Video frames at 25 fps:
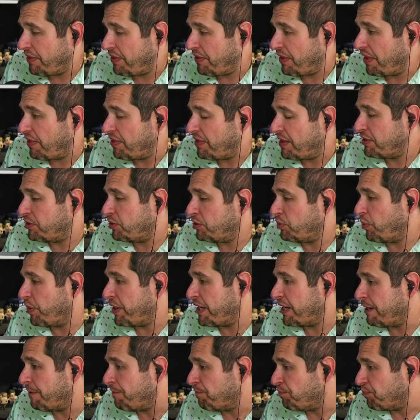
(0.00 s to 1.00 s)
And then this
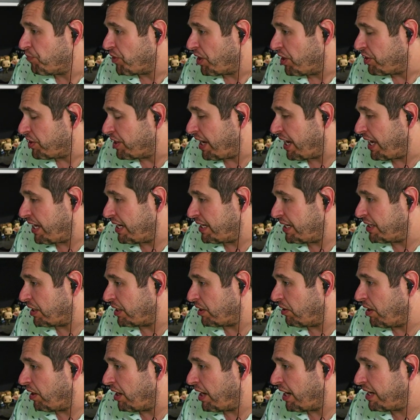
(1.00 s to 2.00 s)
week you had a
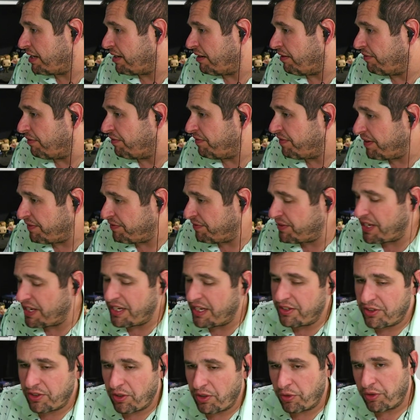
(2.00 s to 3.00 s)
decline of
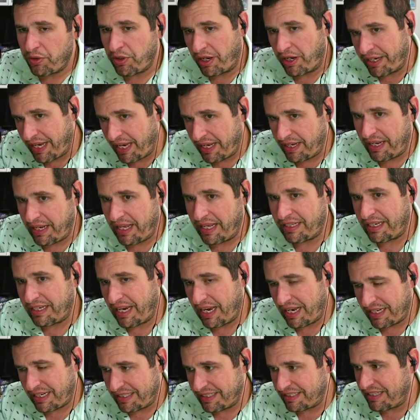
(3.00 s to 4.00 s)
50. So again, that
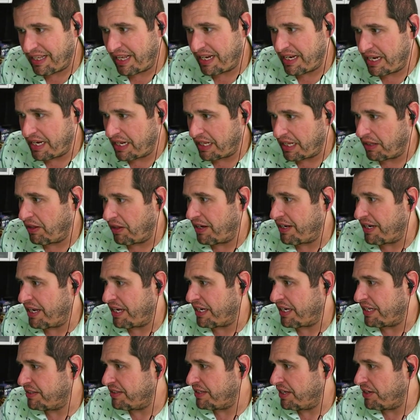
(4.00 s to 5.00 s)
kind of steady decline
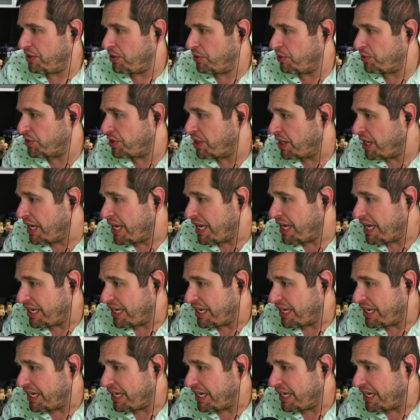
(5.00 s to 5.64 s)
that continues.